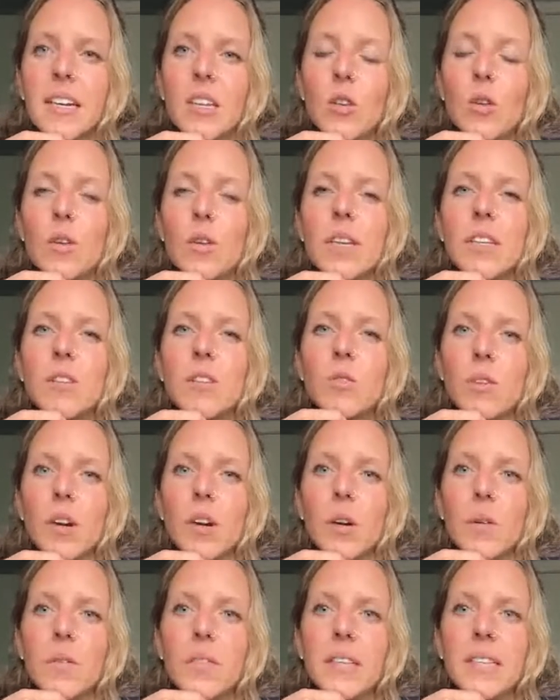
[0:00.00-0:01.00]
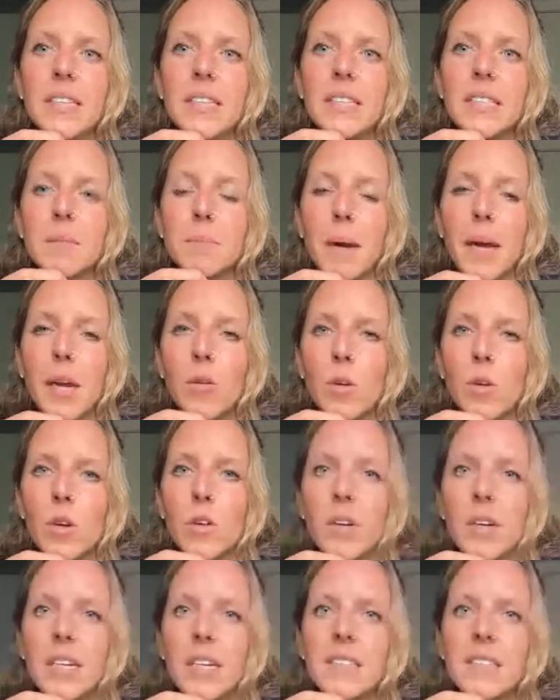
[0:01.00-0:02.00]
You can grow these
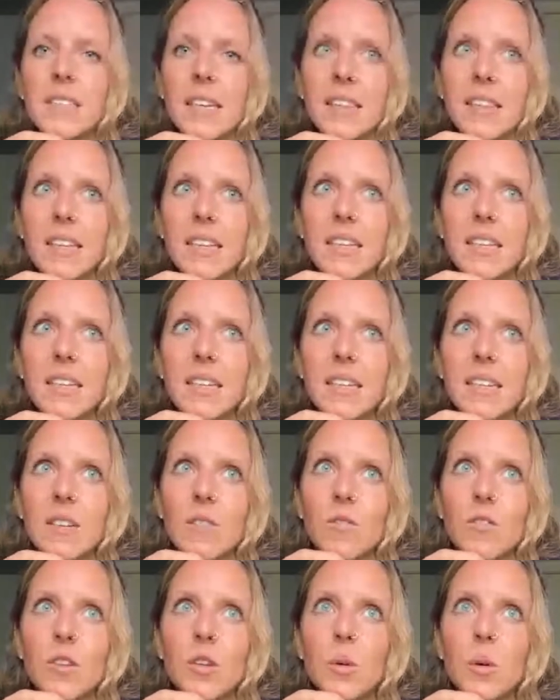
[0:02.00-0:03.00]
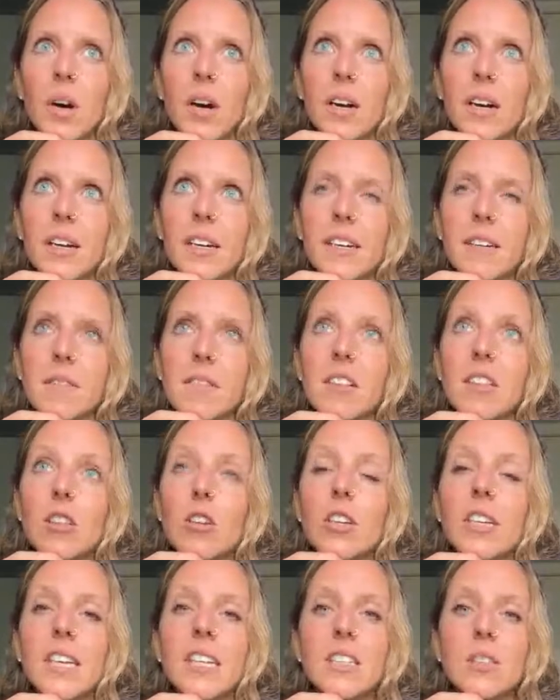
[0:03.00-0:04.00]
microgreens. I think if you are
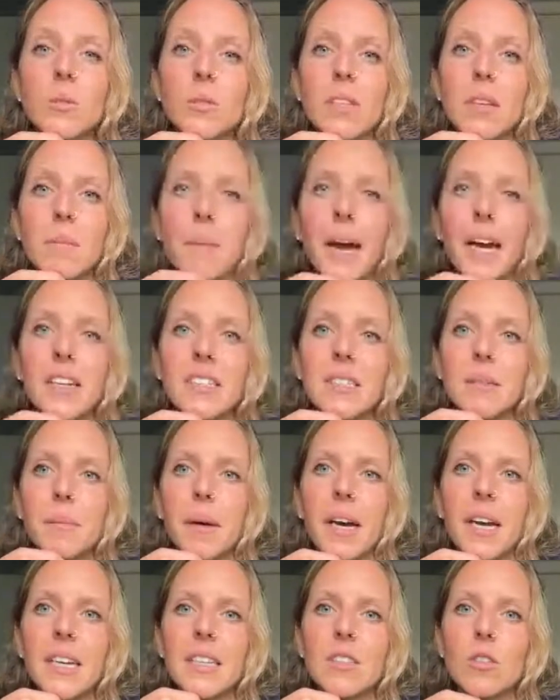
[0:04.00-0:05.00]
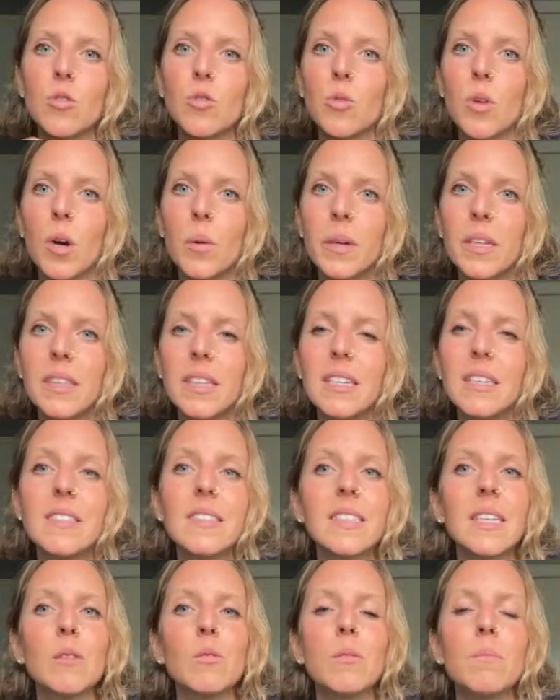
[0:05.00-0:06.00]
looking to really maximize growing
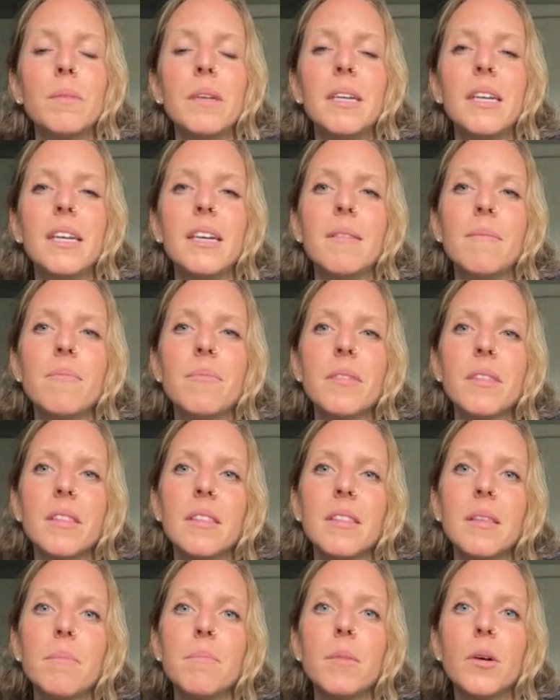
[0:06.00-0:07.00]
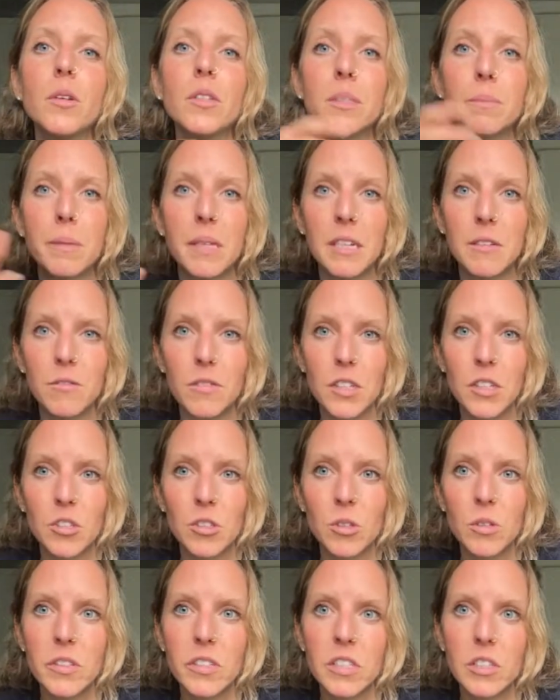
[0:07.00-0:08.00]
these, it would be the most
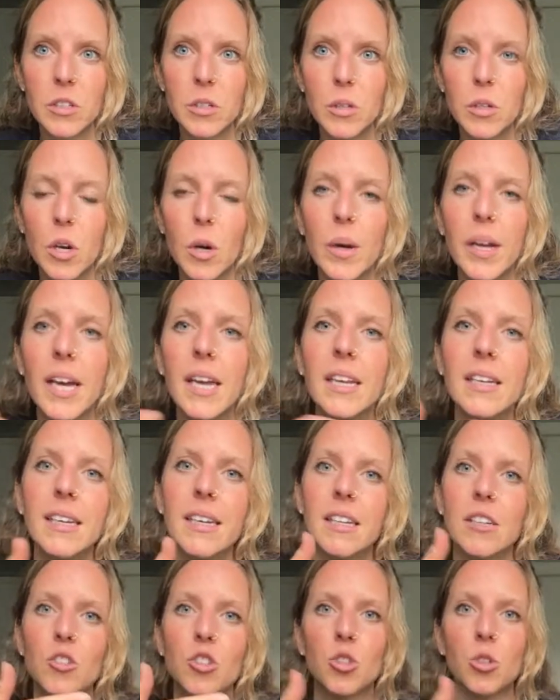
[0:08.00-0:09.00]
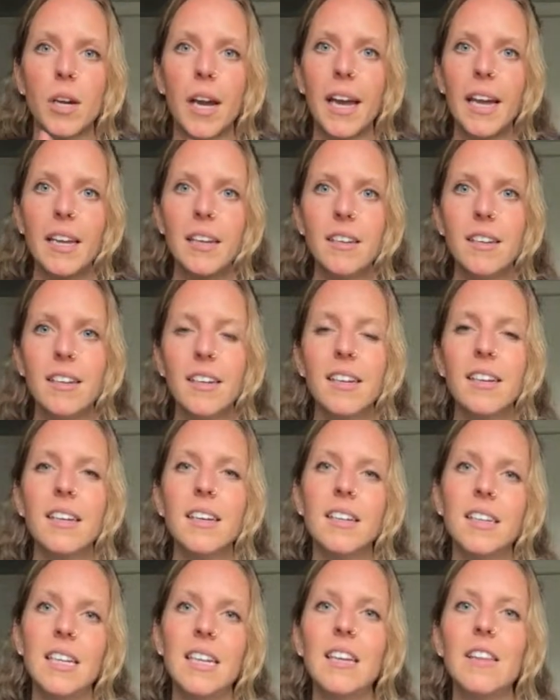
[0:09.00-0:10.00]
beneficial to go ahead and get a tray,
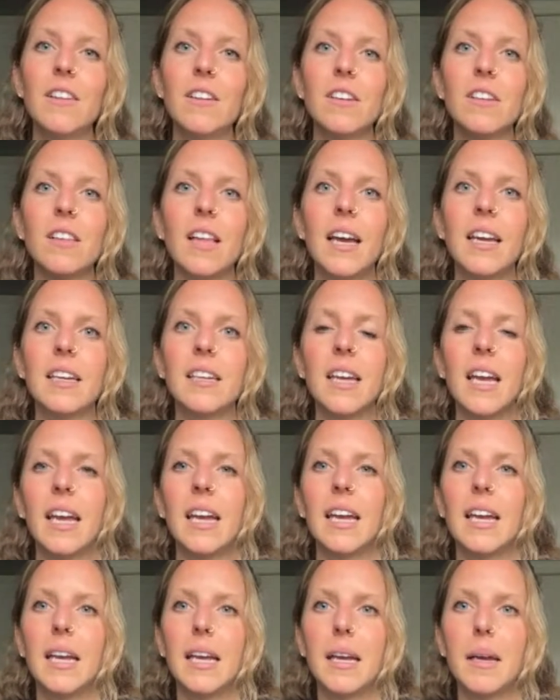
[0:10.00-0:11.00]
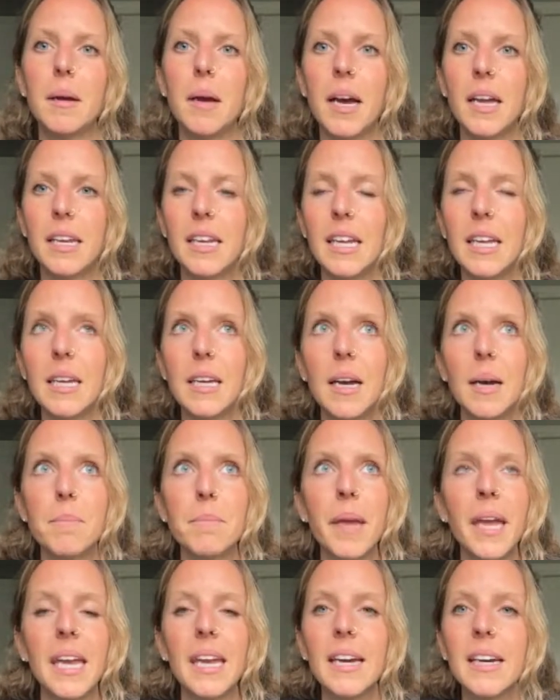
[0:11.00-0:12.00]
either like a
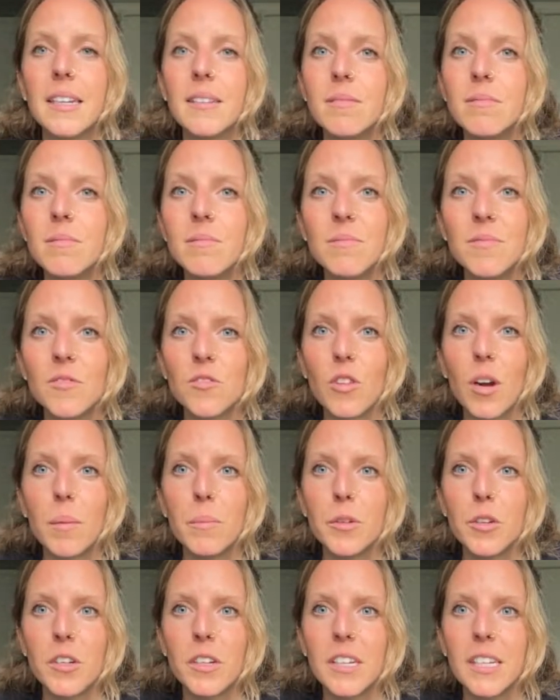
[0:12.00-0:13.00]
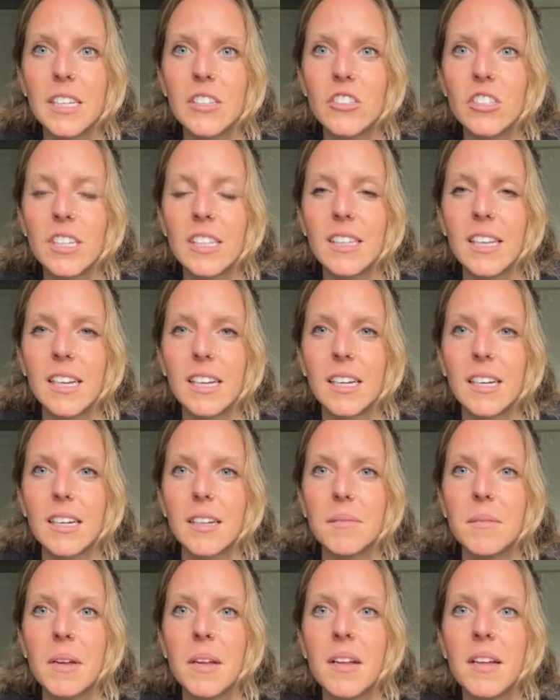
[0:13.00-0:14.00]
pan from your kitchen, like
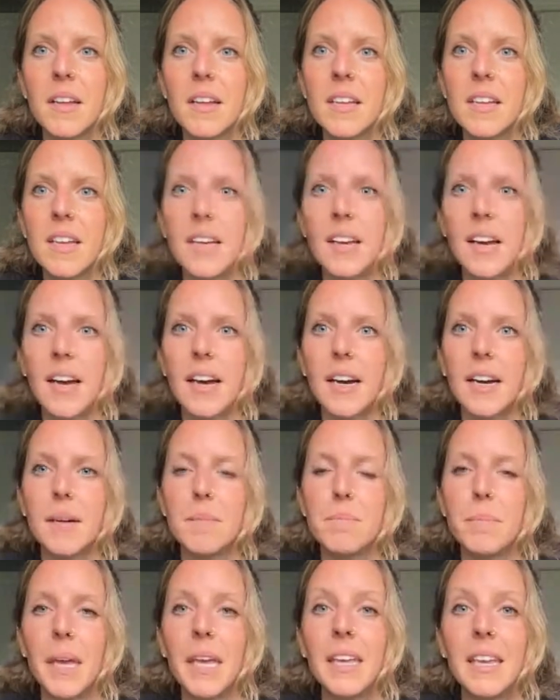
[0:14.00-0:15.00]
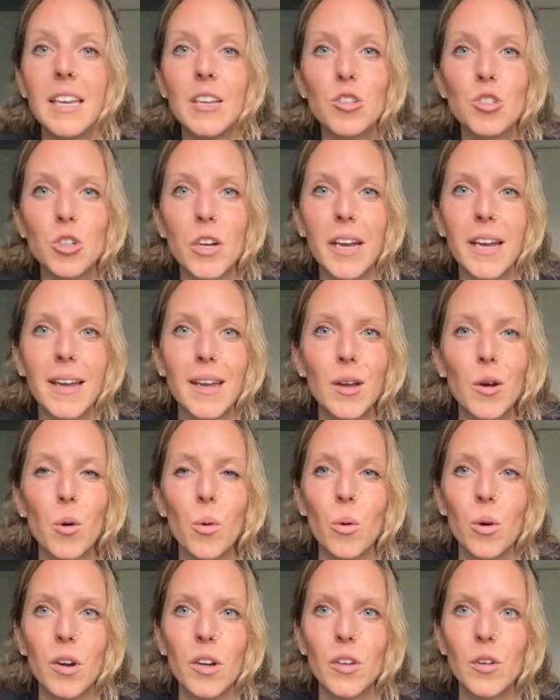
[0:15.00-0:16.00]
a baking tray,
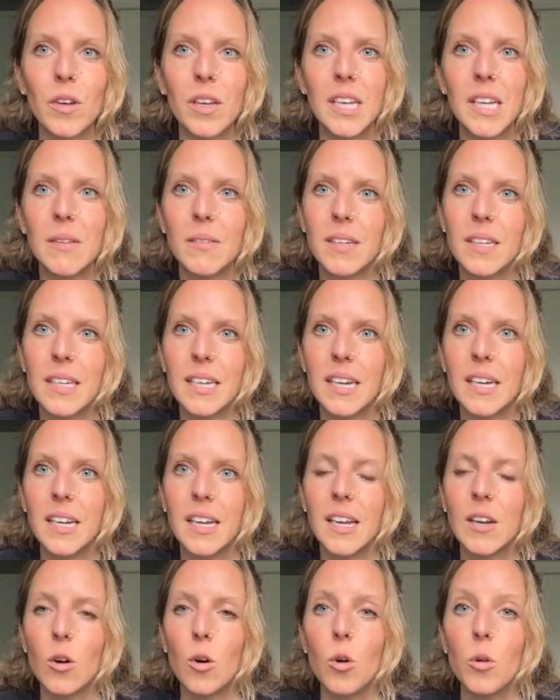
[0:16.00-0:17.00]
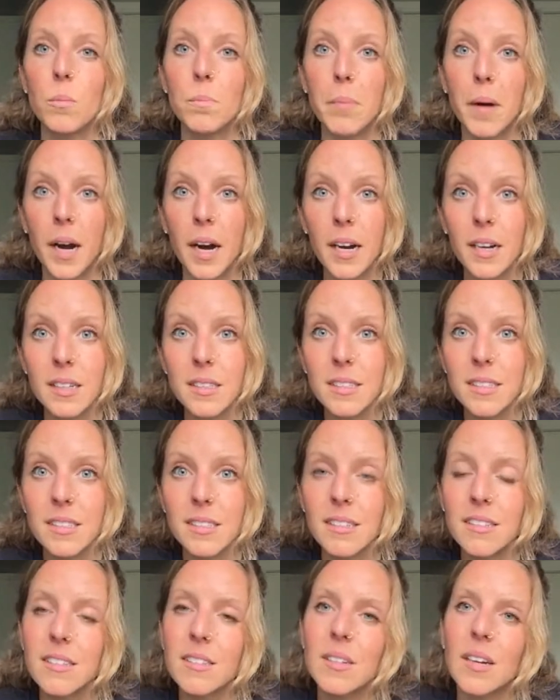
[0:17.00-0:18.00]
or you can even get an old
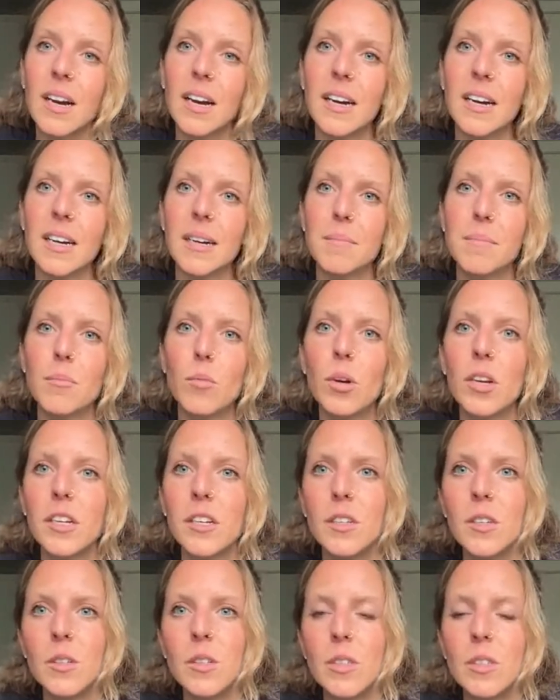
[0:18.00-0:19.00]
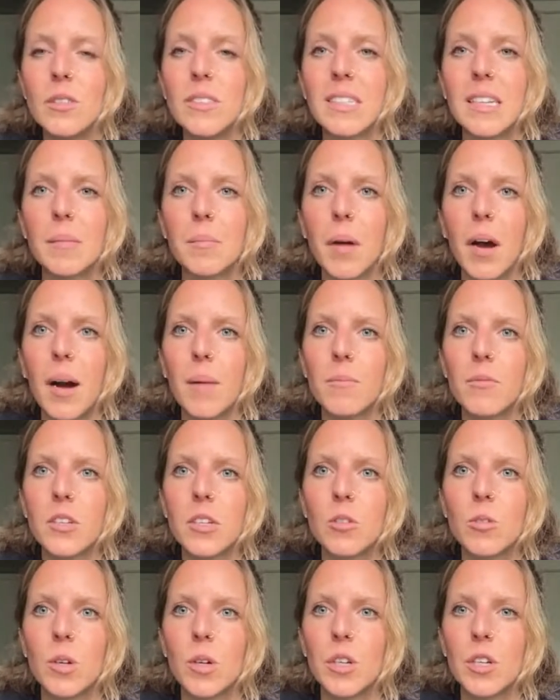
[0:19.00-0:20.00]
box. What are you using, Mom,
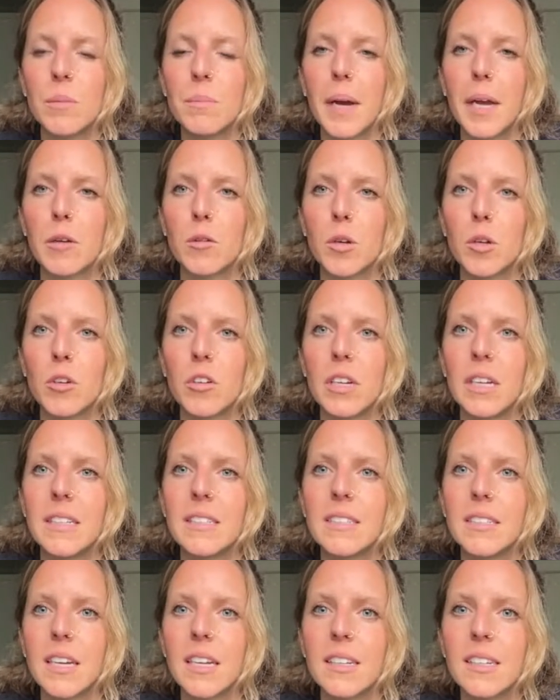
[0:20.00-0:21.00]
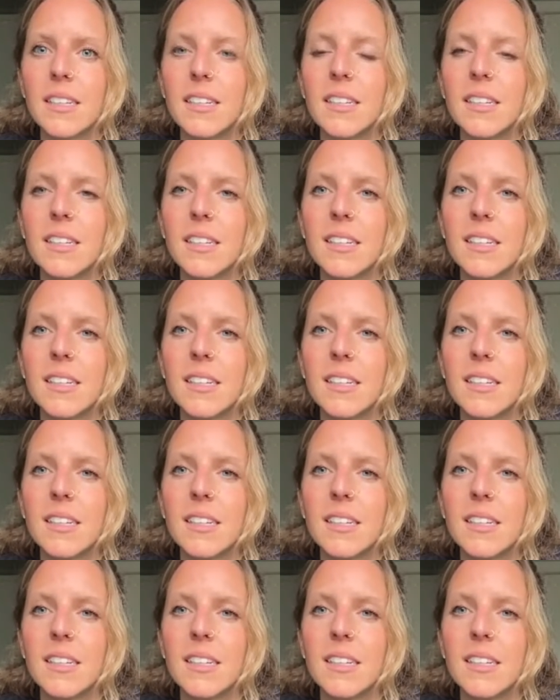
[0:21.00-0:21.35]
to grow your microgreens in?